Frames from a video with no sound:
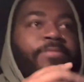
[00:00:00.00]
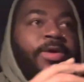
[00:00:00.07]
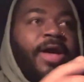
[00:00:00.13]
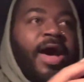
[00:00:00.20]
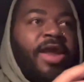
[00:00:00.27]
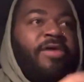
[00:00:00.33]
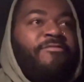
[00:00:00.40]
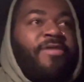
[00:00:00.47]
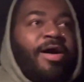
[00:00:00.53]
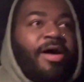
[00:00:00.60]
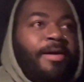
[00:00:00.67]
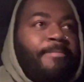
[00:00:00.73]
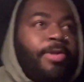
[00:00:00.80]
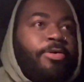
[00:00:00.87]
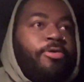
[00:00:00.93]
kind of
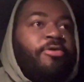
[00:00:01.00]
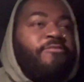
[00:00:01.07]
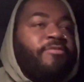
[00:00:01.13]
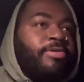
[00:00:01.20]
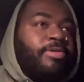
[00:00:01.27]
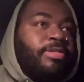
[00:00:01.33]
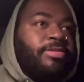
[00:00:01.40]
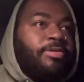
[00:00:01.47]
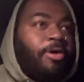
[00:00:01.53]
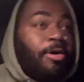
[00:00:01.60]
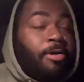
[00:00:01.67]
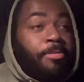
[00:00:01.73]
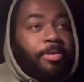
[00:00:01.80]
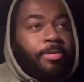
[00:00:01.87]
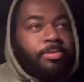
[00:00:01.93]
uh, maneuvers
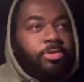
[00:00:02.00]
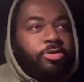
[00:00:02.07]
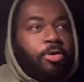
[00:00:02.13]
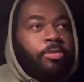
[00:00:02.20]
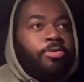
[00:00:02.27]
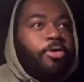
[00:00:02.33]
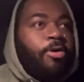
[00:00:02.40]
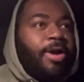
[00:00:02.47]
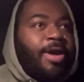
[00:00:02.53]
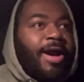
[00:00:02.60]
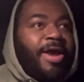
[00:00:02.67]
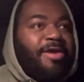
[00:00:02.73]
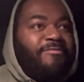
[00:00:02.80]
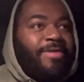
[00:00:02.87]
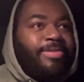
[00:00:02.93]
or Joe Dirt
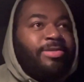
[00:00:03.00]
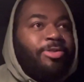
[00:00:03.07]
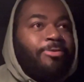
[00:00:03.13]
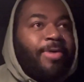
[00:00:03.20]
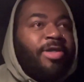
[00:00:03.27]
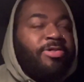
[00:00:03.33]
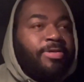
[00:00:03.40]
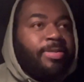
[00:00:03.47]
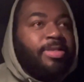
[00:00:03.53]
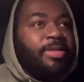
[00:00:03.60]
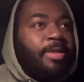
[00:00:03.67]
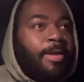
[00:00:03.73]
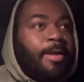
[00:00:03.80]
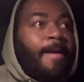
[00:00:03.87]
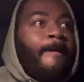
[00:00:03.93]
kind of uh, situations.
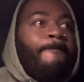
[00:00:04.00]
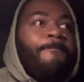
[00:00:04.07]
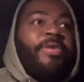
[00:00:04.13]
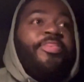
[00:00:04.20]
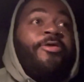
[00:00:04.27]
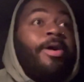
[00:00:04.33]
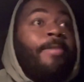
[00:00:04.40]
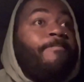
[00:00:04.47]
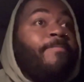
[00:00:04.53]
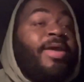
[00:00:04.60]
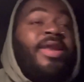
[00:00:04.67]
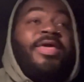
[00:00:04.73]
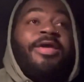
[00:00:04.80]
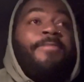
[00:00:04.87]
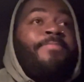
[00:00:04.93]
But there are
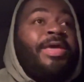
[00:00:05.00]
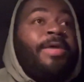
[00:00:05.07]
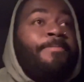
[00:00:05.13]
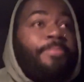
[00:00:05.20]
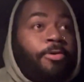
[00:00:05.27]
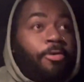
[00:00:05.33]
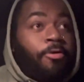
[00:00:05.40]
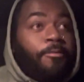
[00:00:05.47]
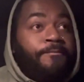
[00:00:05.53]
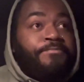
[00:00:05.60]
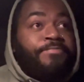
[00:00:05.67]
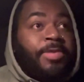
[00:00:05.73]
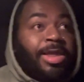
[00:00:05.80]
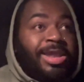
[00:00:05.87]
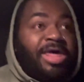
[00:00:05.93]
many of people
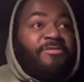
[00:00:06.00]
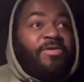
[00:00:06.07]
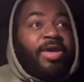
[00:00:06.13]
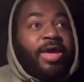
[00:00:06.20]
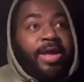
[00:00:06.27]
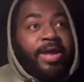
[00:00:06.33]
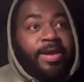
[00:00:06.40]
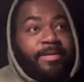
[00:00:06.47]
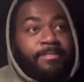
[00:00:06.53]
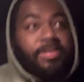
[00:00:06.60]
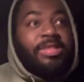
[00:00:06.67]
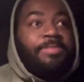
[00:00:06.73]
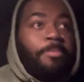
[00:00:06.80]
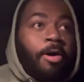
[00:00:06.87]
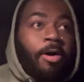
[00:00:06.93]
living in
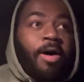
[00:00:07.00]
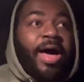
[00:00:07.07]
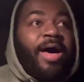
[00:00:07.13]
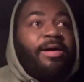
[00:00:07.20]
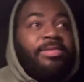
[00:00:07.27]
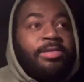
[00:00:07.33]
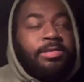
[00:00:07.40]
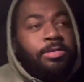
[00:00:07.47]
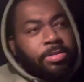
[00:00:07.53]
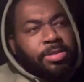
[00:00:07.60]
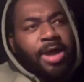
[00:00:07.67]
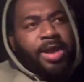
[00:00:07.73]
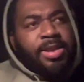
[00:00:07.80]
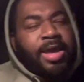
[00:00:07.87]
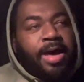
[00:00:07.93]
small houses or
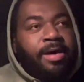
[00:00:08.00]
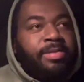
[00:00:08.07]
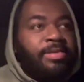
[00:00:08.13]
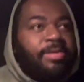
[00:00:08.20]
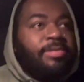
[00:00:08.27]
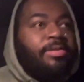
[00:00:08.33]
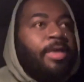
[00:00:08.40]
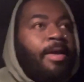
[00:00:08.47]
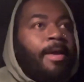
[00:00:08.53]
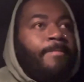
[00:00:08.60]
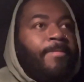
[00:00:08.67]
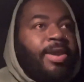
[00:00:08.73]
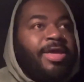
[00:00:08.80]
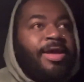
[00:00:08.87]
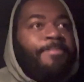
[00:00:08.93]
tiny houses.
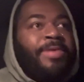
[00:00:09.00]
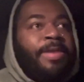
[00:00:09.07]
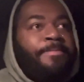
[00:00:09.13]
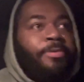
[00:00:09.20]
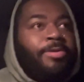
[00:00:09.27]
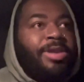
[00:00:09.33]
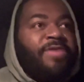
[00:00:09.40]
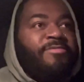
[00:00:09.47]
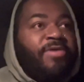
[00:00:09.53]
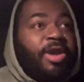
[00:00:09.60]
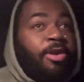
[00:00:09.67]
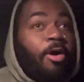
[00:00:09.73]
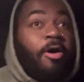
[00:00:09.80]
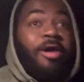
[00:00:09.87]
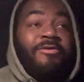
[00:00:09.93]
Many of people living
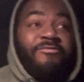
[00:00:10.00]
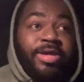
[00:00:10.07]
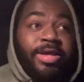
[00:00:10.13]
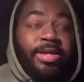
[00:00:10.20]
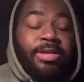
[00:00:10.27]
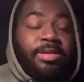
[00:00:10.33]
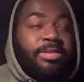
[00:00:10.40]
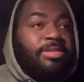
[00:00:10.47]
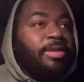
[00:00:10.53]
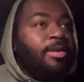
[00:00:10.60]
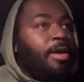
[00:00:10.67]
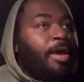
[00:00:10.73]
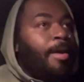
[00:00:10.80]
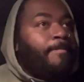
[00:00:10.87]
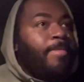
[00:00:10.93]
in
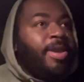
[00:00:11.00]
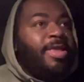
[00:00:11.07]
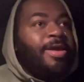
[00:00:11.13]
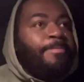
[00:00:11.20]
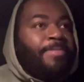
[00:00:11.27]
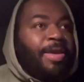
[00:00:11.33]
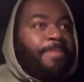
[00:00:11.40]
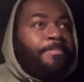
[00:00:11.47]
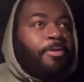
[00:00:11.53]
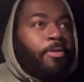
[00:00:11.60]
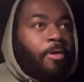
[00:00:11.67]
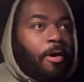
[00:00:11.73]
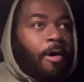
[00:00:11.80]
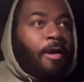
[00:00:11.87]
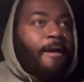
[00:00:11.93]
RVs. Many of
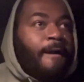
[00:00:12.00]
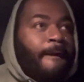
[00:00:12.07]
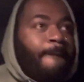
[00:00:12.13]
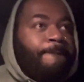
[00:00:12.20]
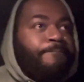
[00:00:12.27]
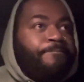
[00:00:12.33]
people are